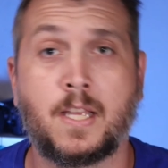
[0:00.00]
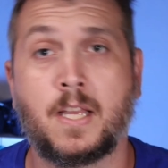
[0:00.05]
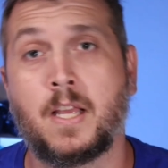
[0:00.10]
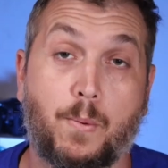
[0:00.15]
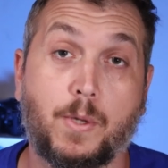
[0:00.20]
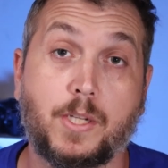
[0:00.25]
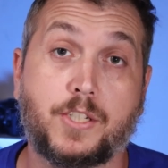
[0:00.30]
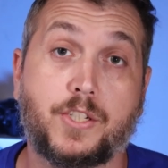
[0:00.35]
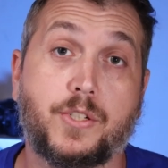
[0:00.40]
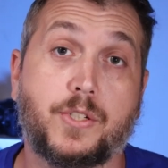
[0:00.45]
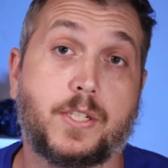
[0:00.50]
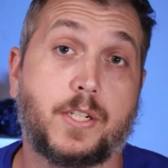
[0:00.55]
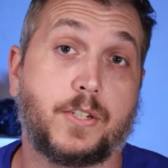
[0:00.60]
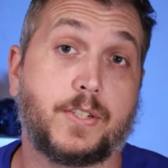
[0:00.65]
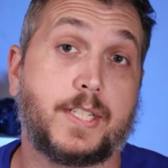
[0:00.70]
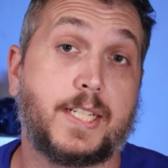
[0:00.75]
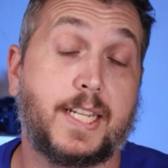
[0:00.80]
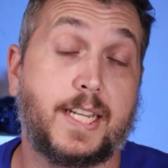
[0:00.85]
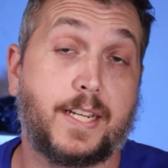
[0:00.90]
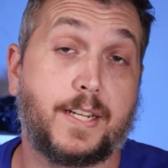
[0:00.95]
Now, once you
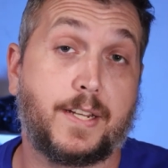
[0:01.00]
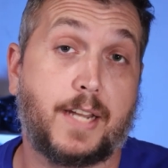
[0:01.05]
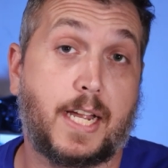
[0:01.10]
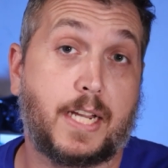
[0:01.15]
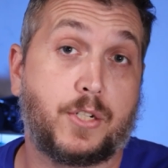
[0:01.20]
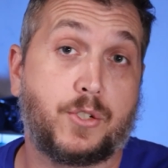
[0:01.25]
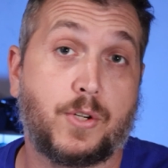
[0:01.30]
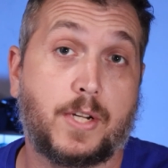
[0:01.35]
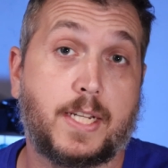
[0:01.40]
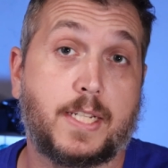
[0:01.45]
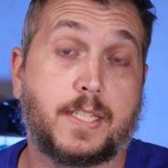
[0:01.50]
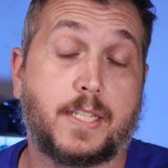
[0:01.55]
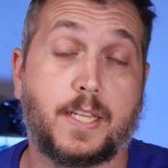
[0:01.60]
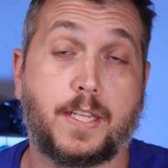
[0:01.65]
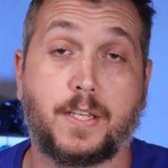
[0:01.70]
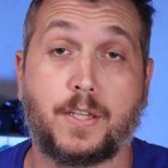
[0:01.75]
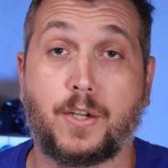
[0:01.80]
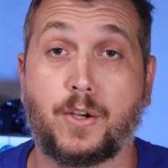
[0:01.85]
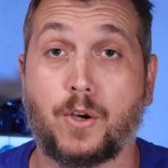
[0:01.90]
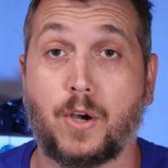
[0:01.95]
start seeing nitrates
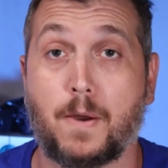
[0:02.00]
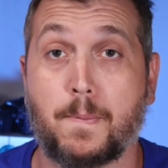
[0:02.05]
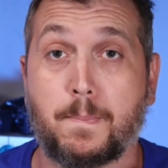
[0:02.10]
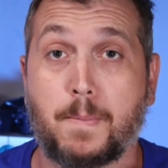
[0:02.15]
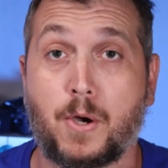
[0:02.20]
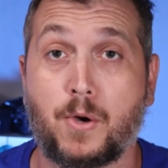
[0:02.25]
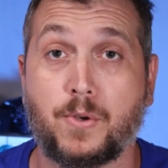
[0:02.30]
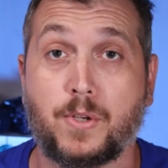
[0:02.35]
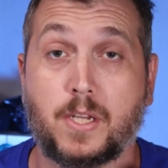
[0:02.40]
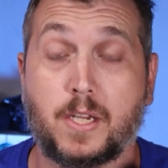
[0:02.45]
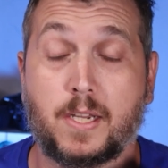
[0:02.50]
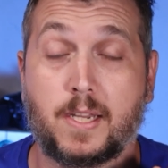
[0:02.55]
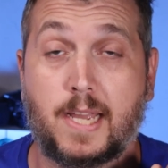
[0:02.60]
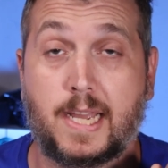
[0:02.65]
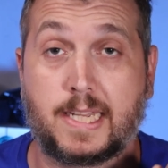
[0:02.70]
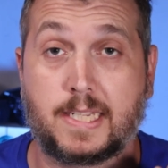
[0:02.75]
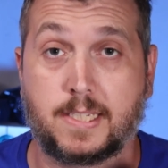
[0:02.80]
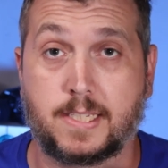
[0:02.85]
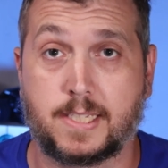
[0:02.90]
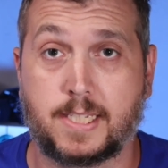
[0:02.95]
and your ammonia
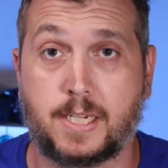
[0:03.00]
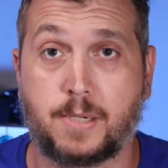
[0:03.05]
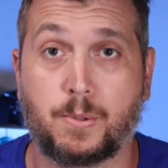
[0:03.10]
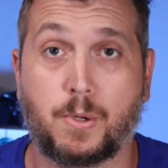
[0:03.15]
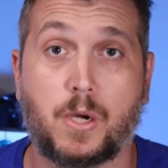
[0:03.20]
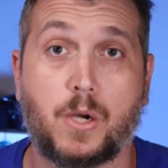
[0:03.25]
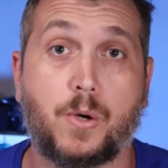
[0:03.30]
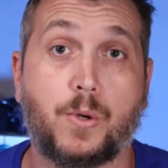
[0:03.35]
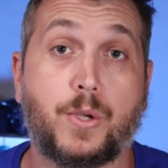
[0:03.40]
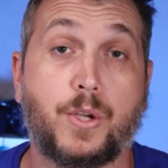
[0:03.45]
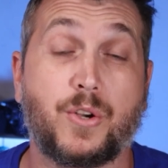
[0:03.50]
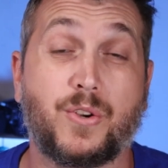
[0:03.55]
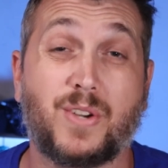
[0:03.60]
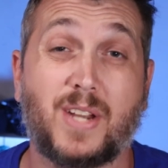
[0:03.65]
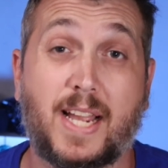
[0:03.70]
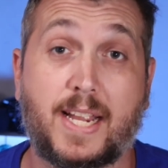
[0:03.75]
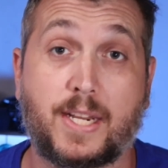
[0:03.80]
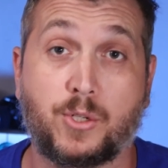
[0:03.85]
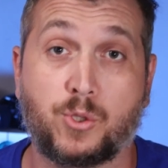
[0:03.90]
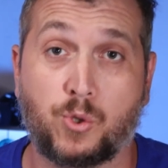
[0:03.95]
at zero, your
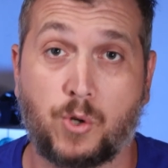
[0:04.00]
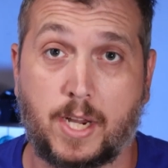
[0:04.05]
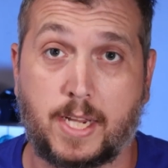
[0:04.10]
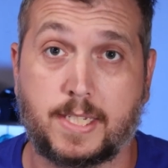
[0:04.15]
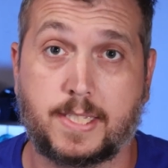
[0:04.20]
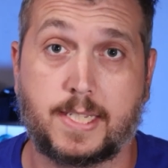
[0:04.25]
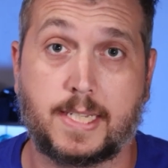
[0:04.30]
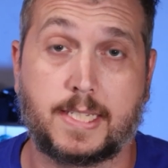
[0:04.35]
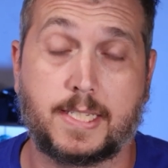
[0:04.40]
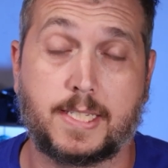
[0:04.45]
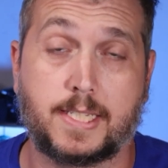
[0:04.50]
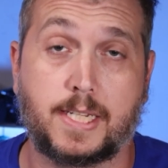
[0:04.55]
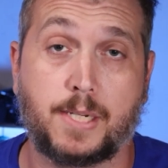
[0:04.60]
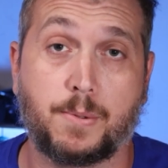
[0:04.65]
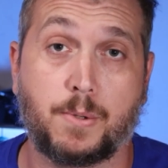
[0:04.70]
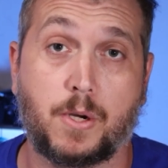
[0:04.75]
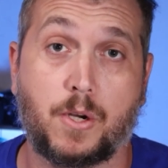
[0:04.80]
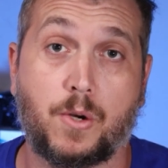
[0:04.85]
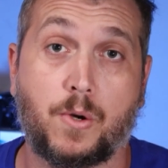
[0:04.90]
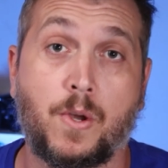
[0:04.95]
nitrites at
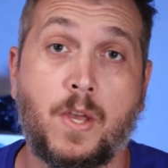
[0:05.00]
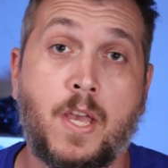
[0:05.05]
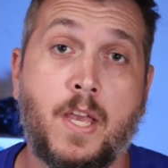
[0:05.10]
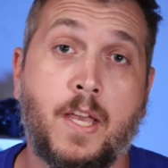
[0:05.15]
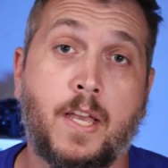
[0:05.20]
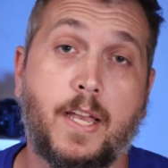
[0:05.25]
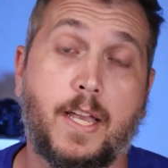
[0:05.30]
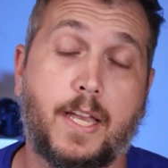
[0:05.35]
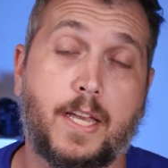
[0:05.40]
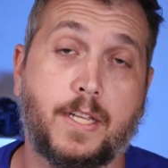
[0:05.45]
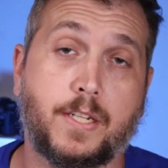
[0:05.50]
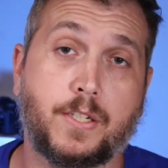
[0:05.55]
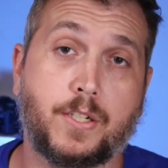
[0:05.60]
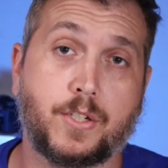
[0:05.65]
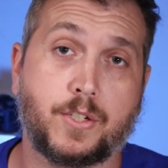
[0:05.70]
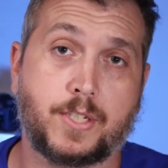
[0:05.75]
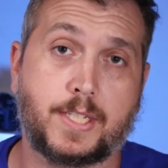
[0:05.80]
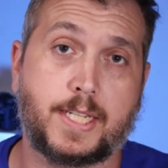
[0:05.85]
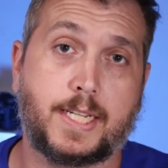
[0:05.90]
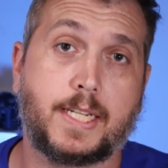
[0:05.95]
zero, and
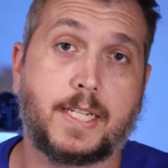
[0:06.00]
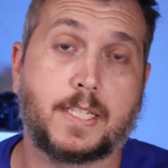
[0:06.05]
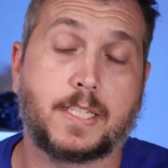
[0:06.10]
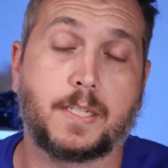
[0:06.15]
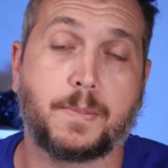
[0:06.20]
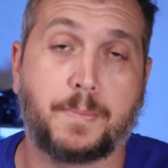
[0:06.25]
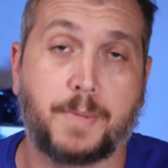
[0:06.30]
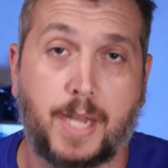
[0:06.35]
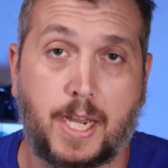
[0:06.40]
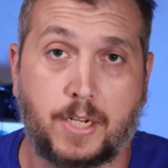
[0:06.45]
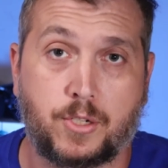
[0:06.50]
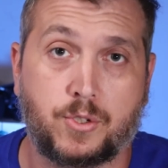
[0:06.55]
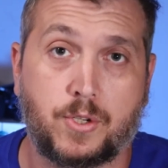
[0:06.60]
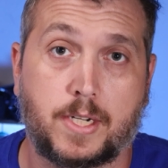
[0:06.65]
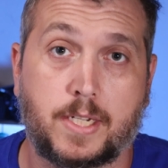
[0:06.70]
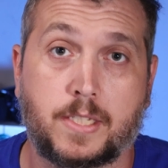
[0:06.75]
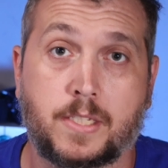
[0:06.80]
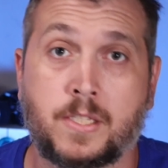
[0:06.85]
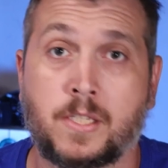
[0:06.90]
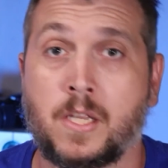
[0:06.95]
you're seeing some
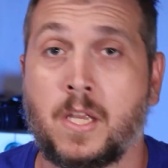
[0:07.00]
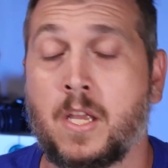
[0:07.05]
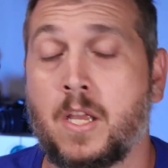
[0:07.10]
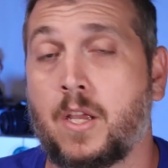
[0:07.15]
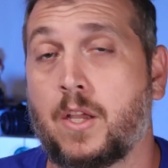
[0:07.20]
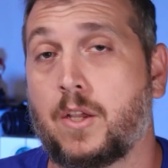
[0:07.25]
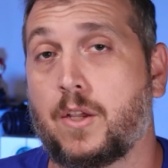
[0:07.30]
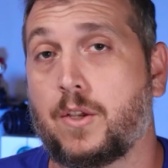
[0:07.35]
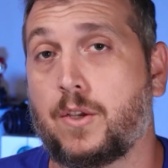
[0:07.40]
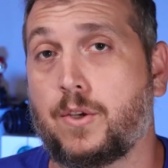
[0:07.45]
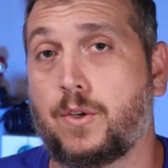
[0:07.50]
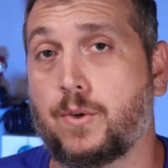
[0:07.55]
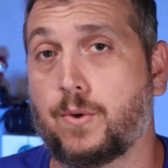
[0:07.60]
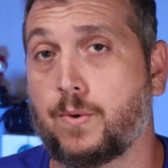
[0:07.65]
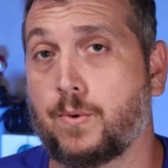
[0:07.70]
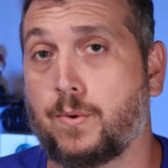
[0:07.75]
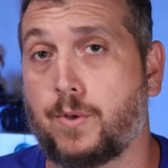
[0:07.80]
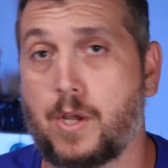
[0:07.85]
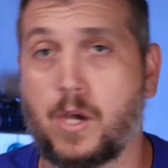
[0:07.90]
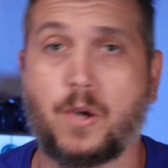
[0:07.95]
nitrates,
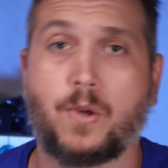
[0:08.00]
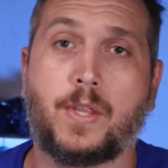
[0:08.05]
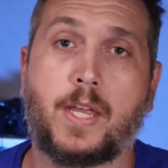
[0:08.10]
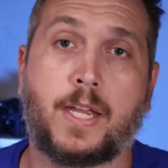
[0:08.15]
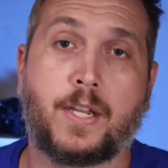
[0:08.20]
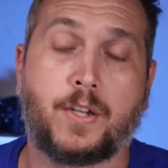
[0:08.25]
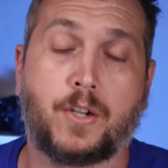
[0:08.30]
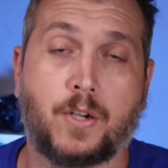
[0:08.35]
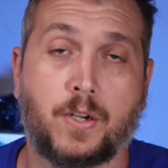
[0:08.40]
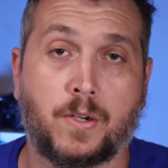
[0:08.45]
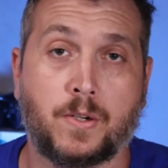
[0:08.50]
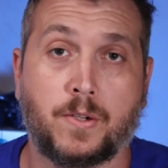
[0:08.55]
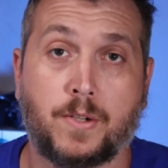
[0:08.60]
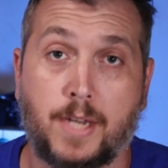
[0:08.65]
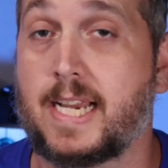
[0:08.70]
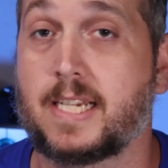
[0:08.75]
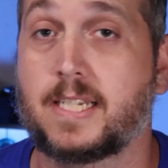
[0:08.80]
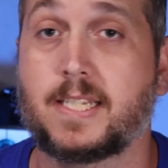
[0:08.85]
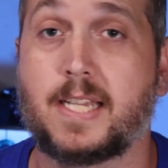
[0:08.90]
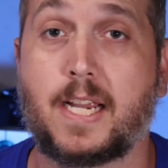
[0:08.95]
you'll know that your
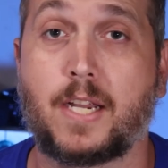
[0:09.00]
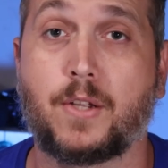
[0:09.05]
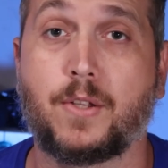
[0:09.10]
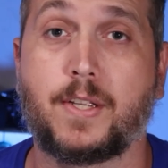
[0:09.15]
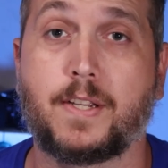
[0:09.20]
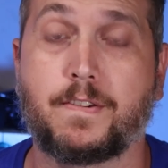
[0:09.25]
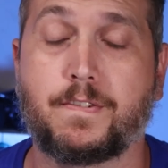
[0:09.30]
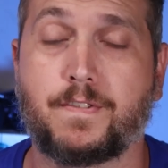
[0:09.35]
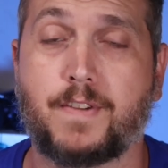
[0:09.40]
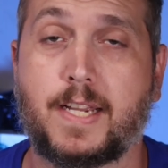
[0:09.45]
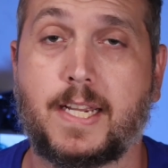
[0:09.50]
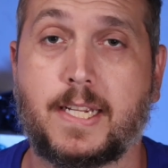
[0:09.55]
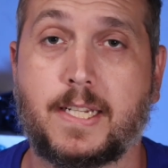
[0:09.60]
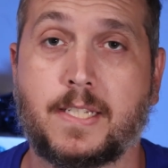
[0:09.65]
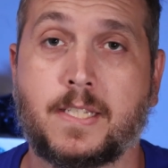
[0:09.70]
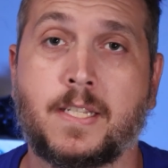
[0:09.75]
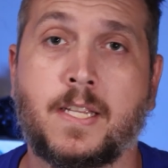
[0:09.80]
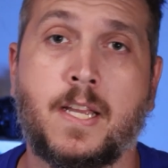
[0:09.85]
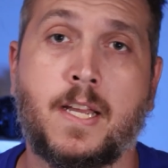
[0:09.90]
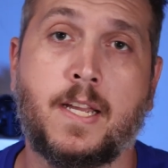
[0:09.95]
tank cycling
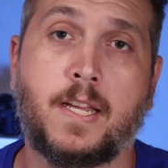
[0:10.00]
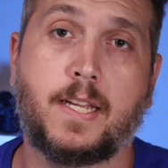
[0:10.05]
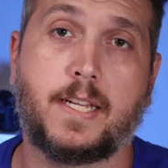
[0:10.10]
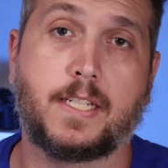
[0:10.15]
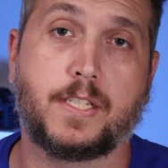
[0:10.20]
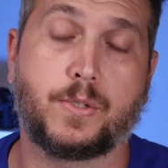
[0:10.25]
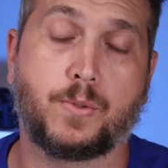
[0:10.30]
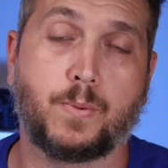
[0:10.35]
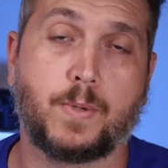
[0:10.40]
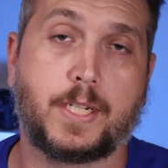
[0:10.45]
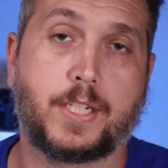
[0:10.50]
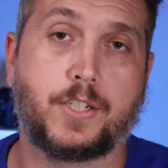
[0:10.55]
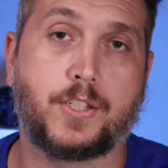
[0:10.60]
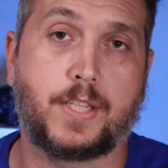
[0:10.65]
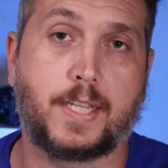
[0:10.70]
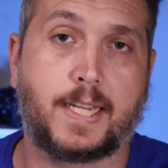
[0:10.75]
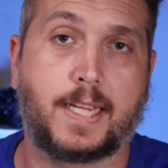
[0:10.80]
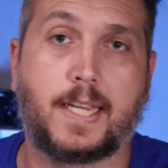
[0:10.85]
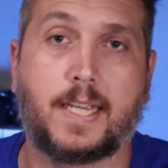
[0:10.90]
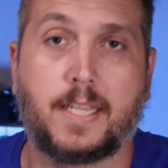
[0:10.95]
phase has reached
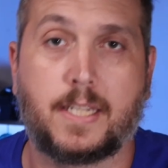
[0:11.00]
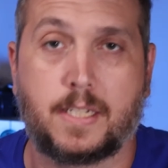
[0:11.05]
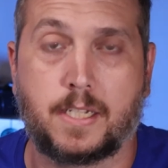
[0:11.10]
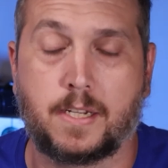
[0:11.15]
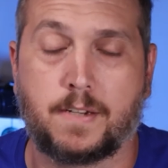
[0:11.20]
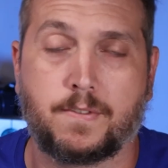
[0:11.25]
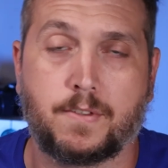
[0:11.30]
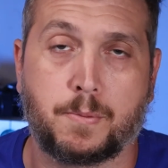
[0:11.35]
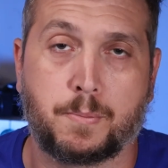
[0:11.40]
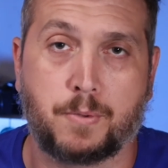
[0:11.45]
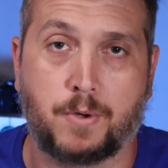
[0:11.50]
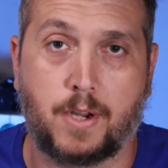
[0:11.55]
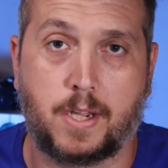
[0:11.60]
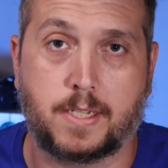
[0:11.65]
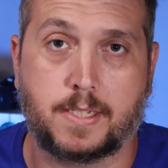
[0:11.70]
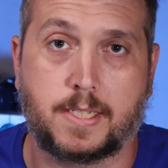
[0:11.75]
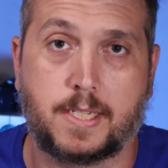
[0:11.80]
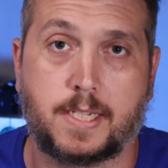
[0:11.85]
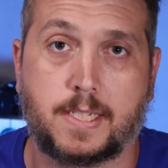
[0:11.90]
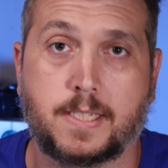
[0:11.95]
the end of the
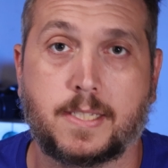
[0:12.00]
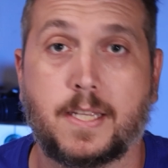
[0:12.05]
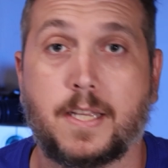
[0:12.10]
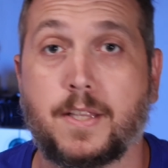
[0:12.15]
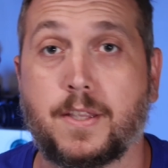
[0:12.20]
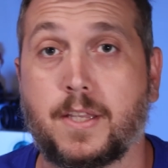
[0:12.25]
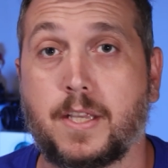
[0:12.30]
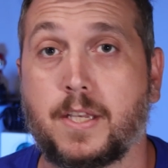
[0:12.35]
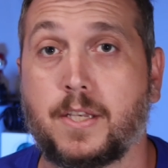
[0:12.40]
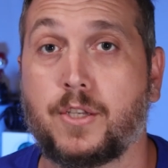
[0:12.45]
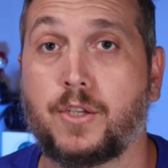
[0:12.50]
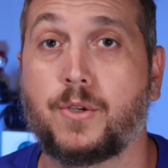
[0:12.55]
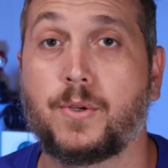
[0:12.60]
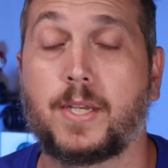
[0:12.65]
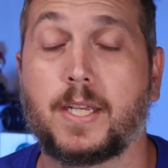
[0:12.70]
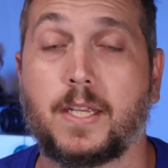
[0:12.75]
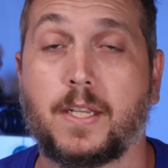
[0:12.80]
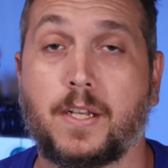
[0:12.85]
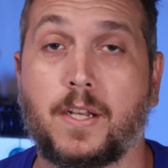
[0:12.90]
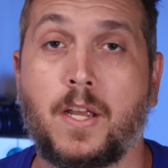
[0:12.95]
process, and then you
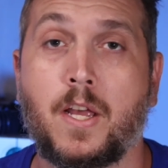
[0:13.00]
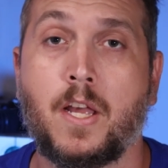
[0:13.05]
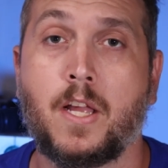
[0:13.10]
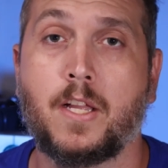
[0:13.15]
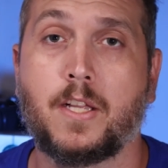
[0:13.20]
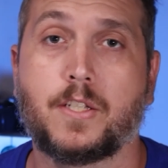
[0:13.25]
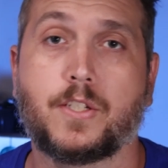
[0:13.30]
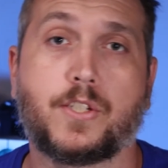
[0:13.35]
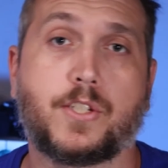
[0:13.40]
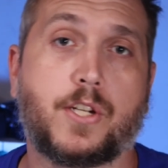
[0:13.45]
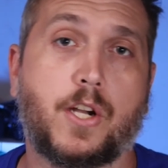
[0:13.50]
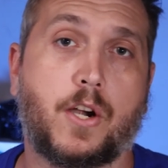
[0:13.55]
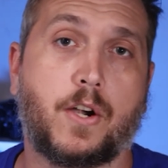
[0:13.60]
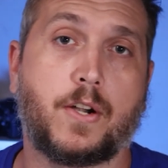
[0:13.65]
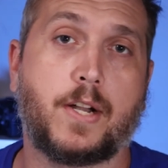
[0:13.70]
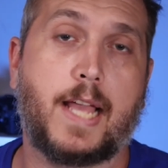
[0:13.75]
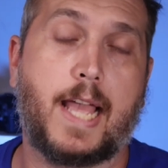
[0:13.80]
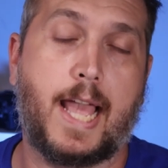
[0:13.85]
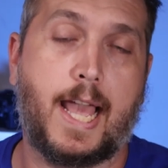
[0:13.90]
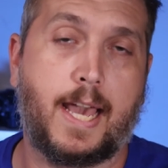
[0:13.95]
can
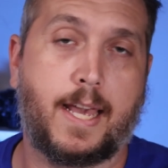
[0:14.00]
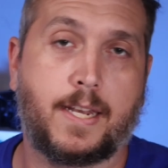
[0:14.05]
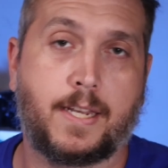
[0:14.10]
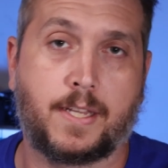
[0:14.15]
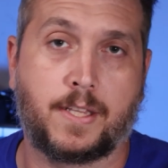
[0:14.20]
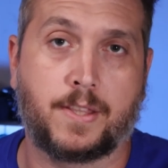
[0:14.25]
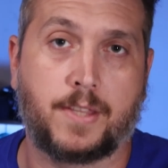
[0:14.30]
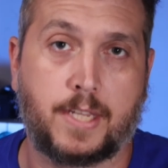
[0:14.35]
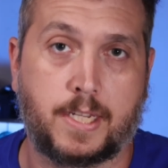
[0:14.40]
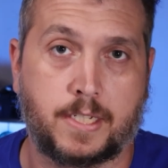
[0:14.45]
start adding